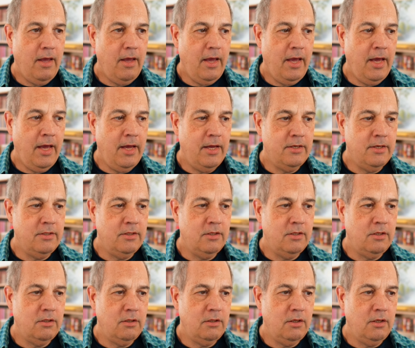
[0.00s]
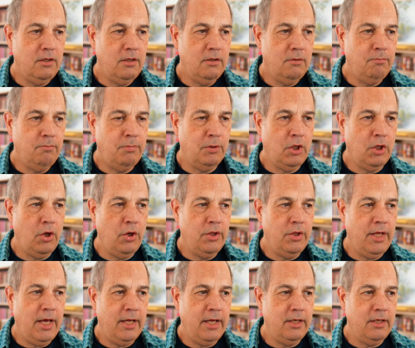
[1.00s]
And below
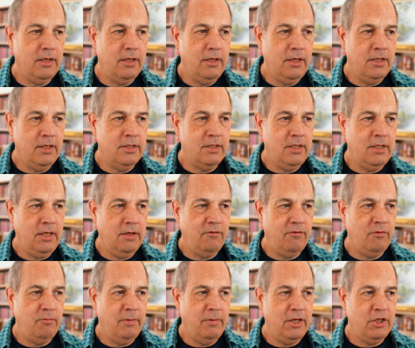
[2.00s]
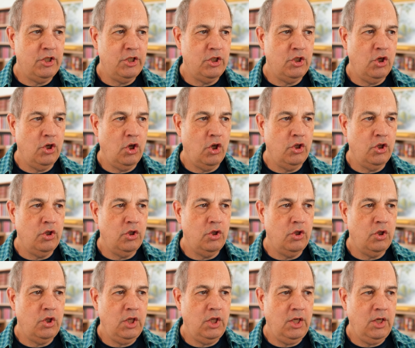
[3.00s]
that is the information
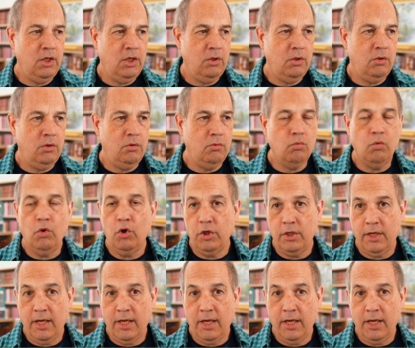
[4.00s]
on the word